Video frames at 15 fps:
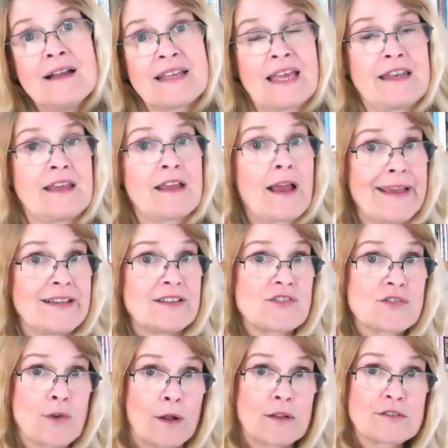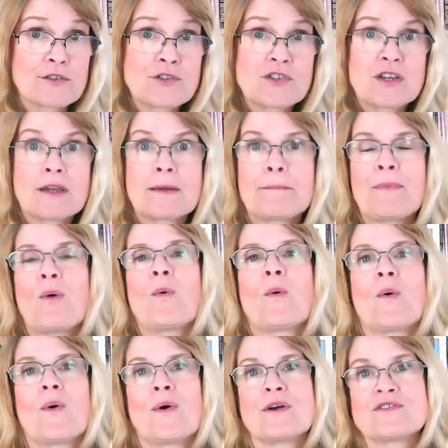getting a scholarship
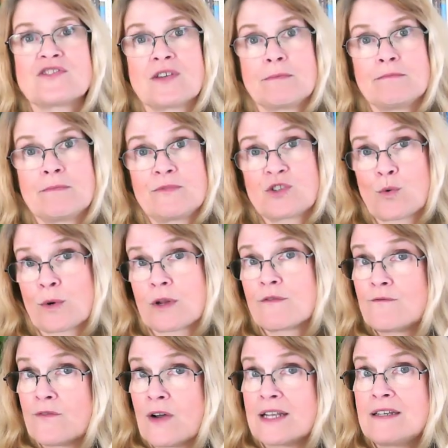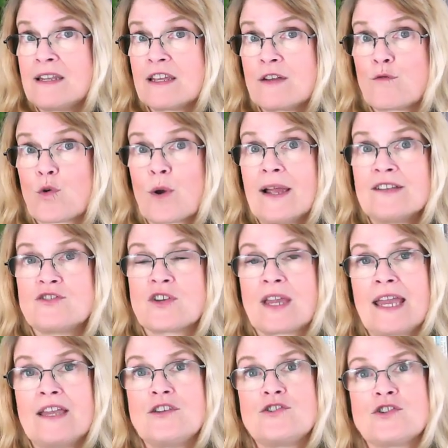or some sort of funding for
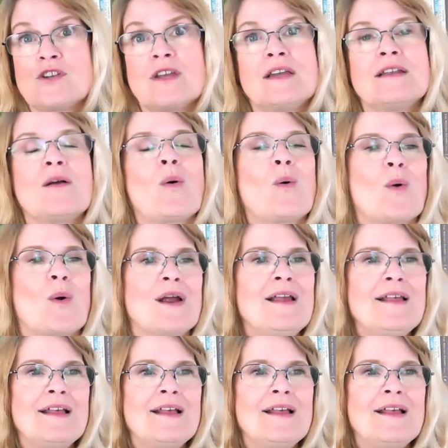education, or